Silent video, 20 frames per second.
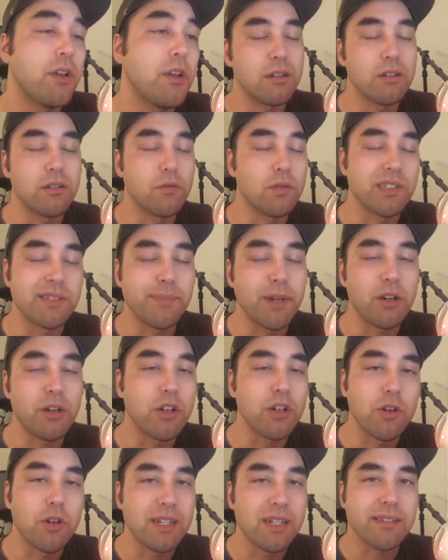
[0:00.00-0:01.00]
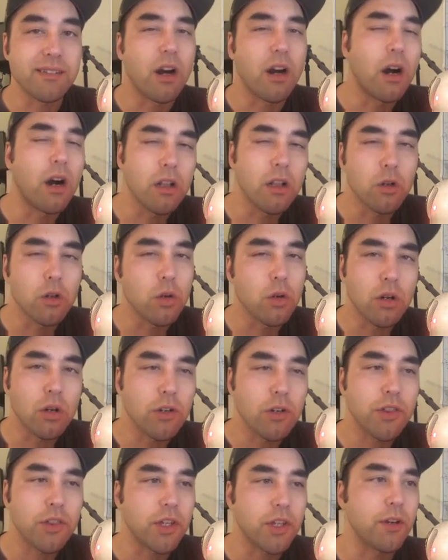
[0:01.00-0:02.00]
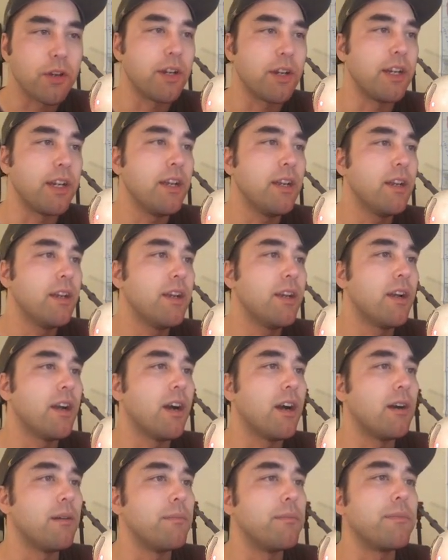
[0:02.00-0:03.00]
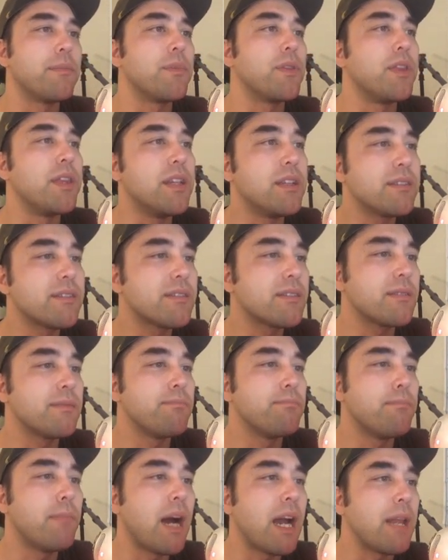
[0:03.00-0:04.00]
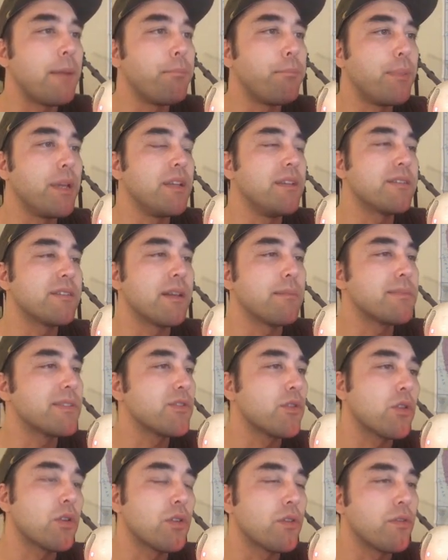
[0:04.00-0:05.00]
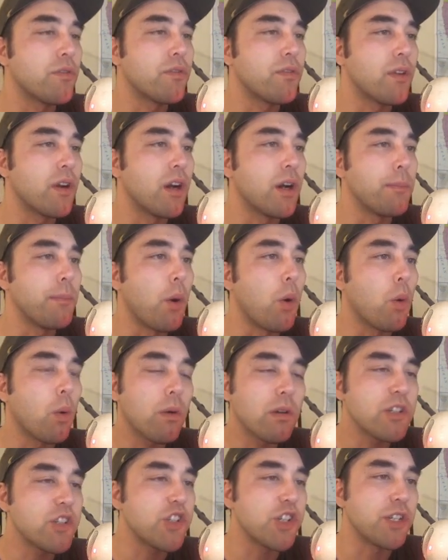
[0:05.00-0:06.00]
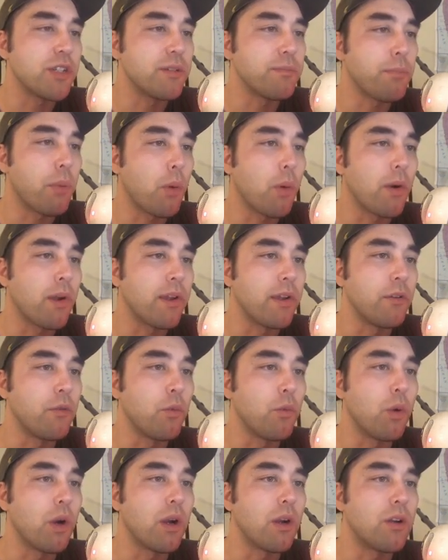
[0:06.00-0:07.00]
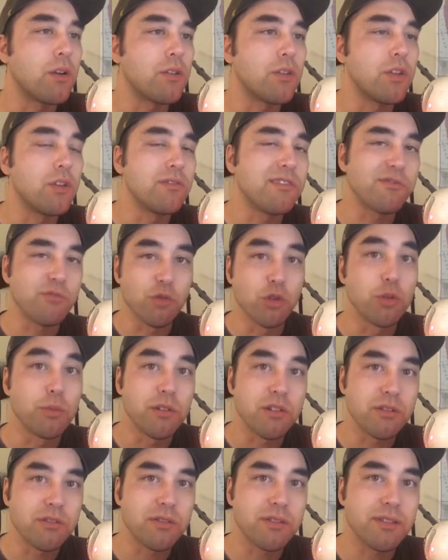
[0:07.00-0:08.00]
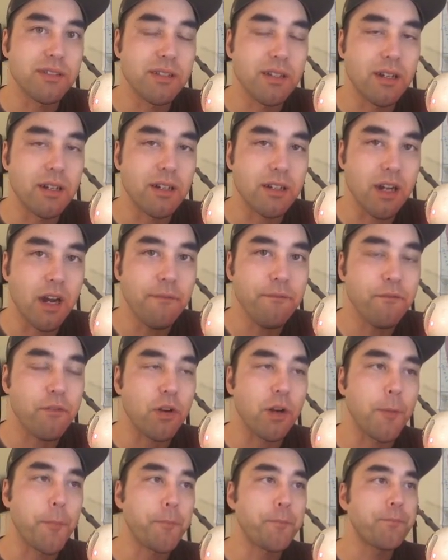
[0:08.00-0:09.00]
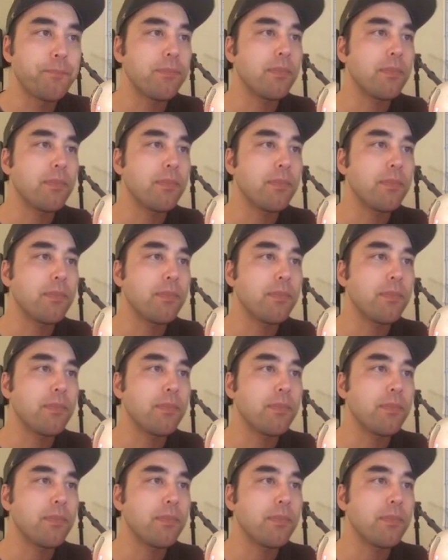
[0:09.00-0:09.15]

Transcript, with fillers: what's better known as a hollow earth theory. Um, this might be some sort of um, origin point where those rumors uh, come from.